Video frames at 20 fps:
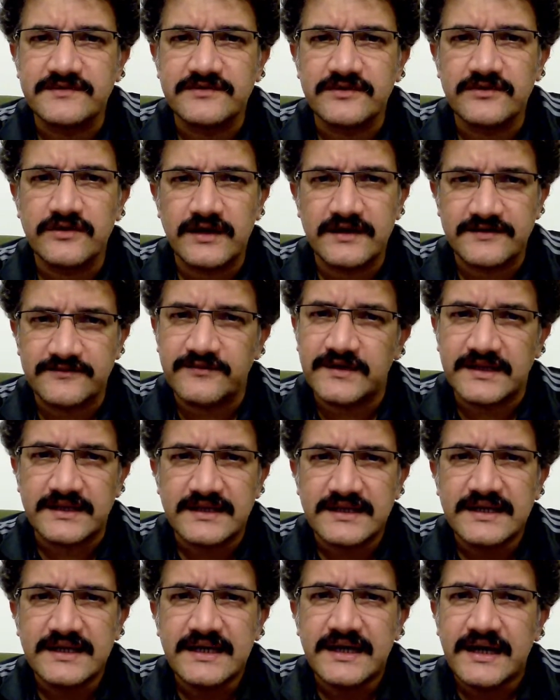as well.
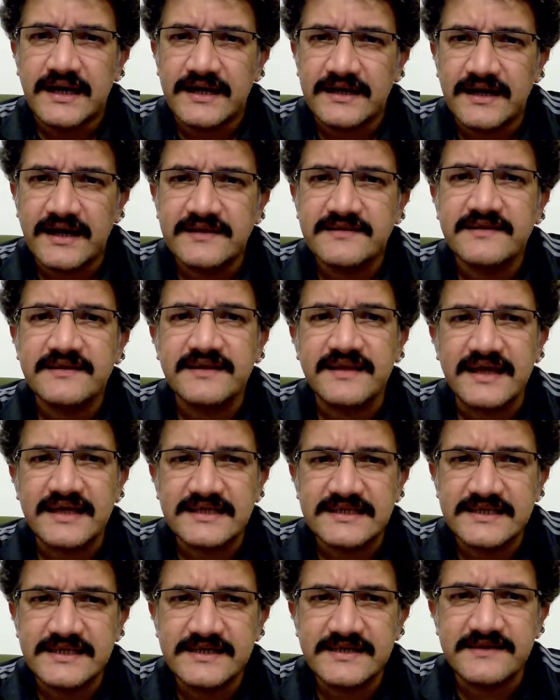It has a
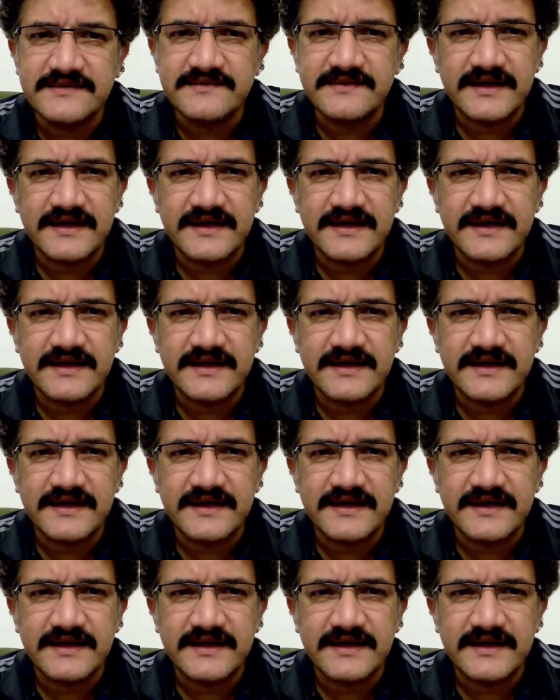nicely designed